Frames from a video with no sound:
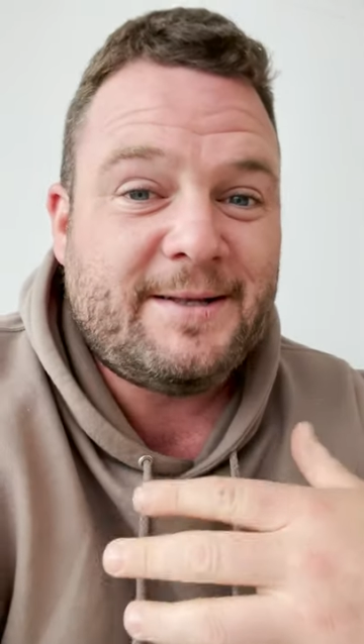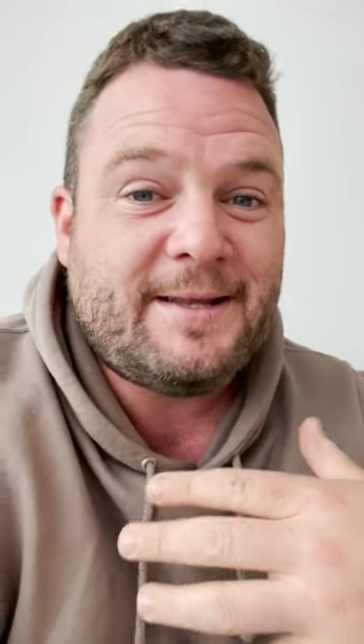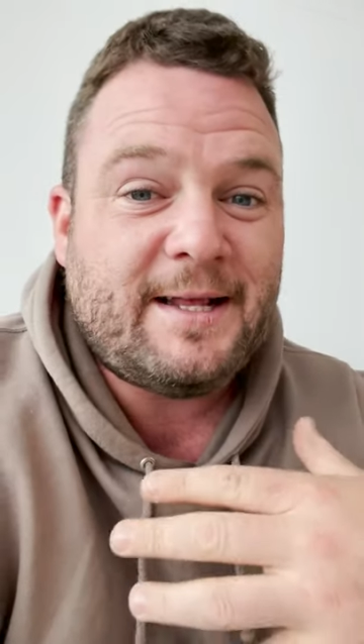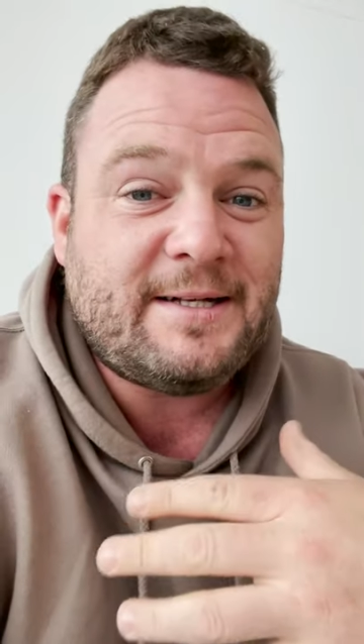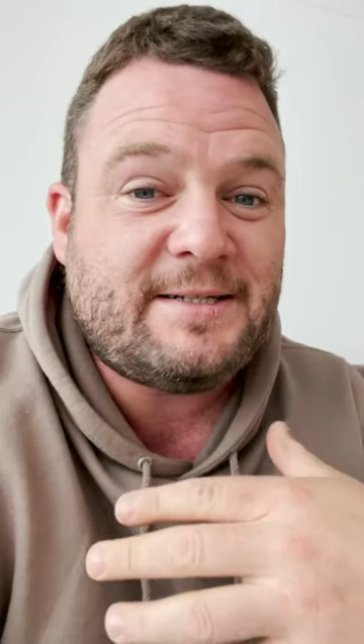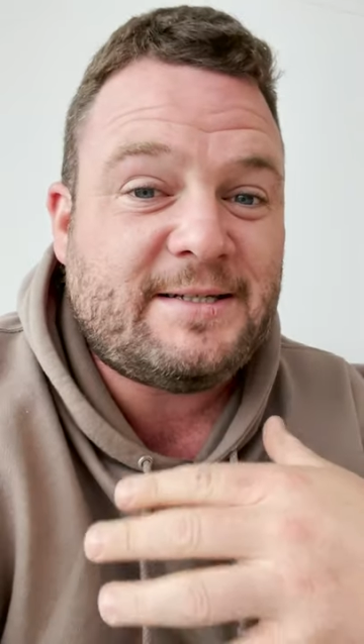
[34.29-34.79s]

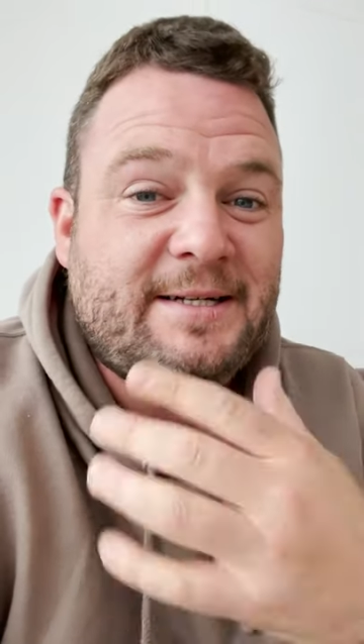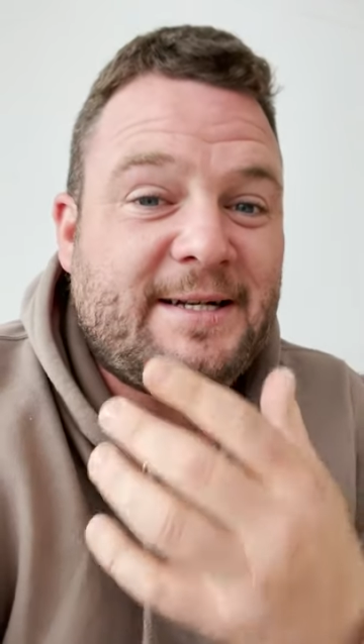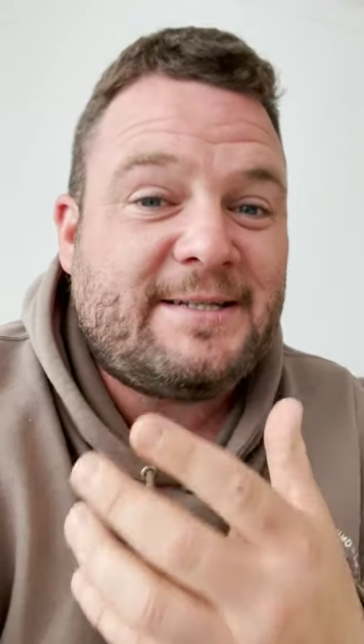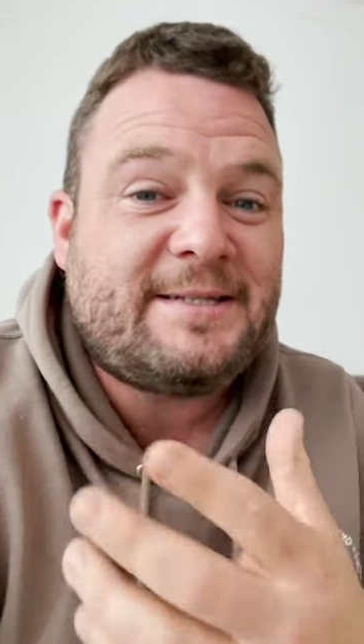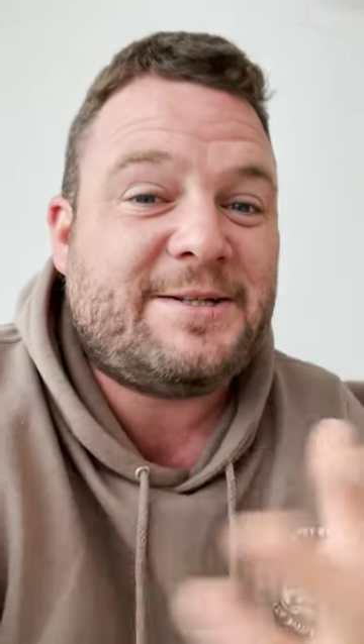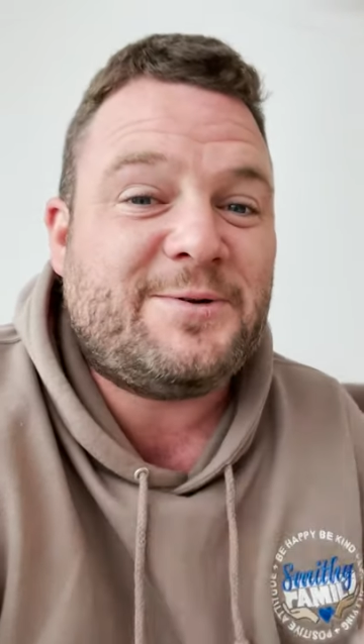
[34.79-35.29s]
then she
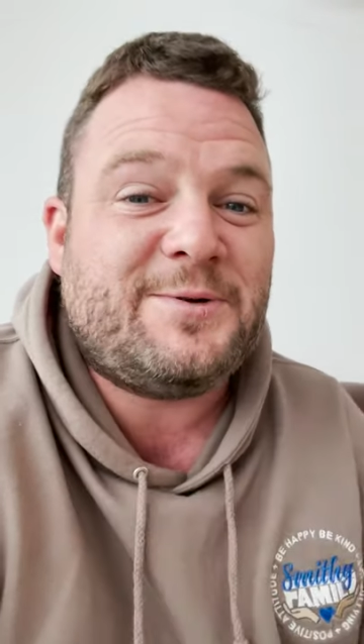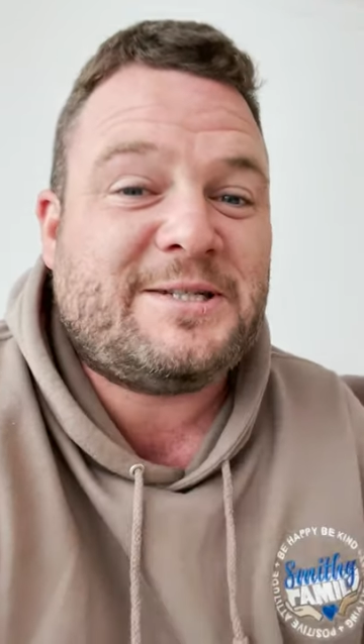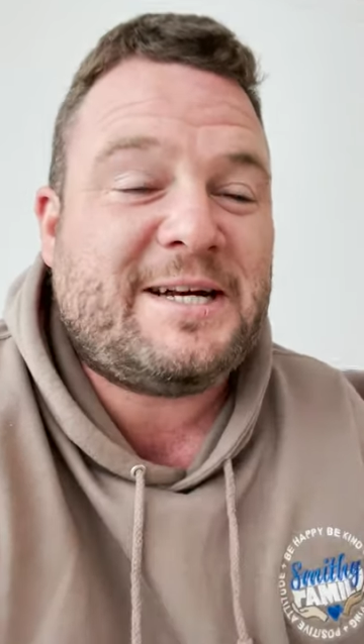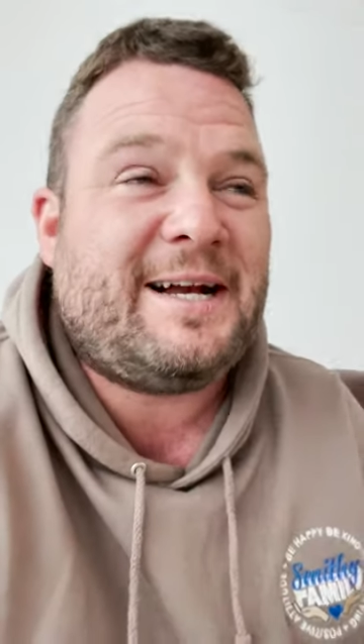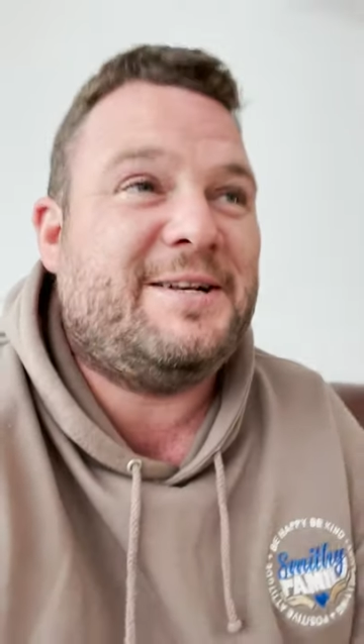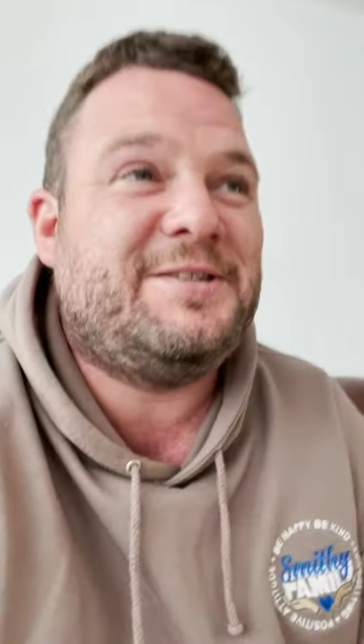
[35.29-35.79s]
needs to do a
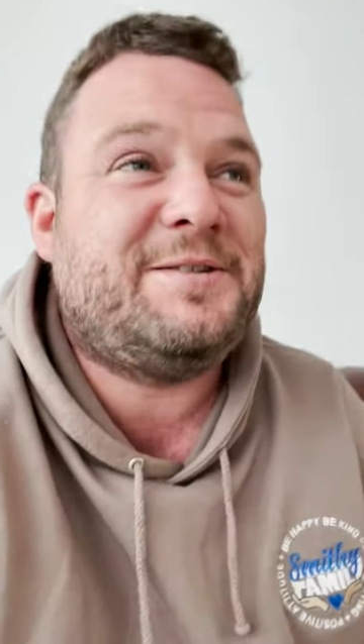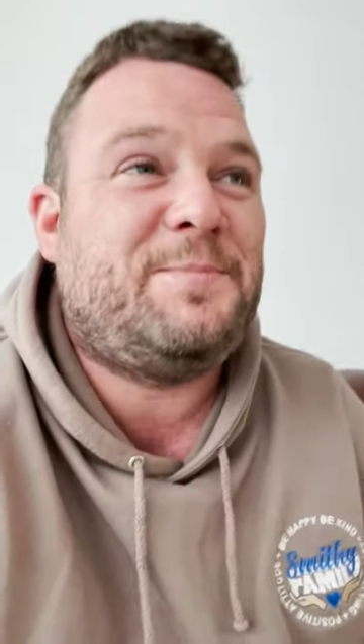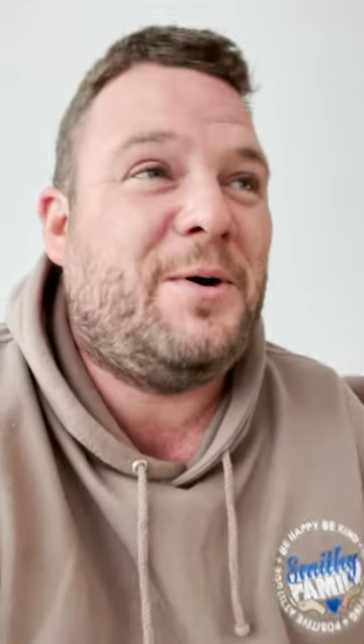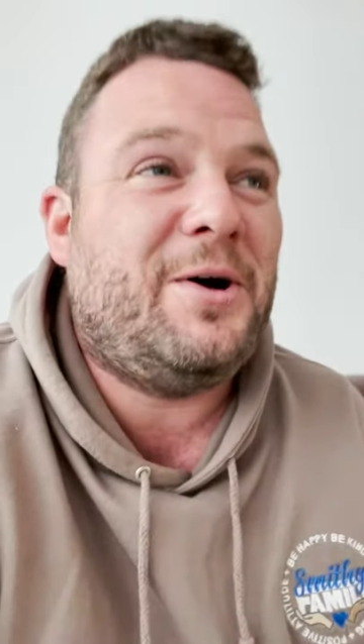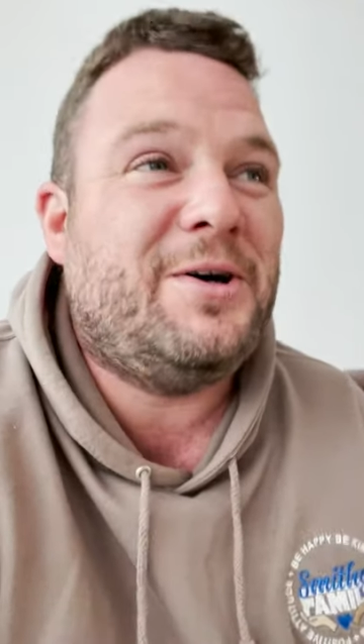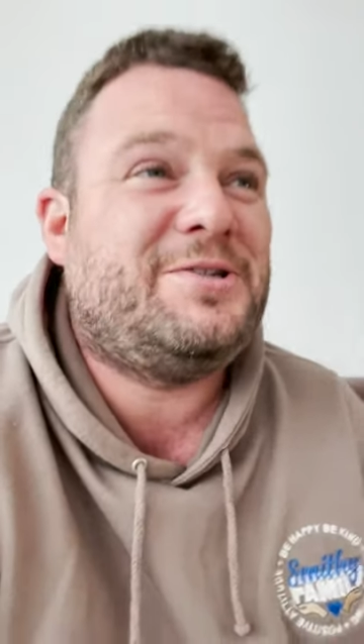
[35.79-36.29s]
challenge
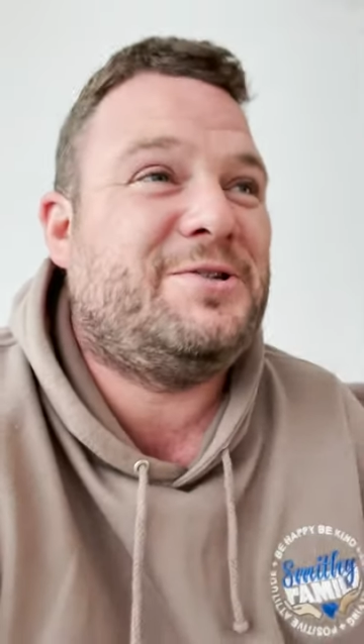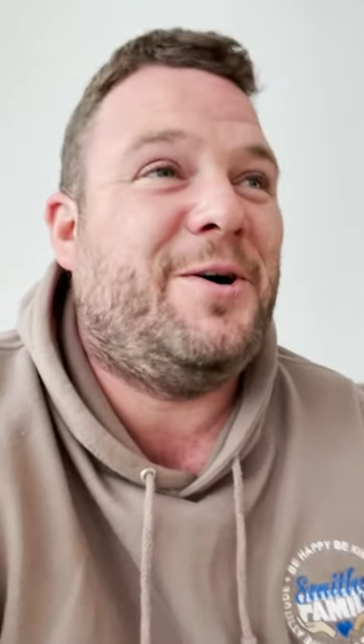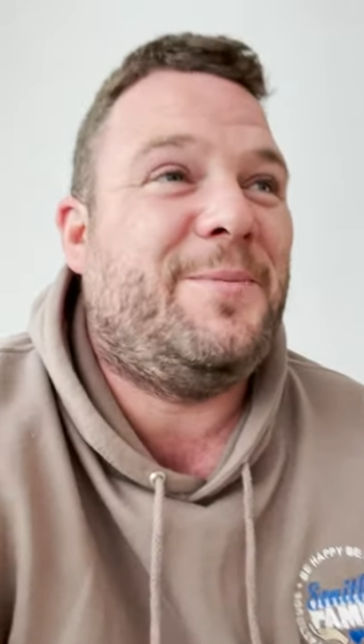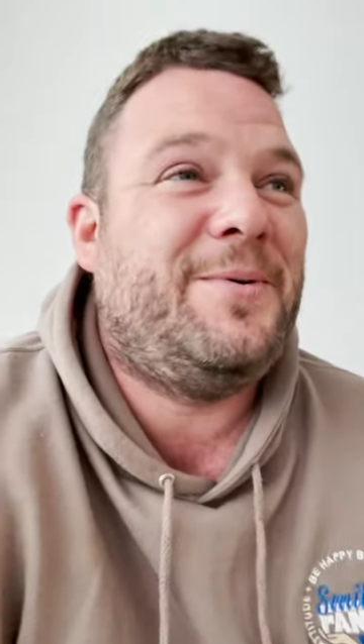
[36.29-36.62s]
per shop.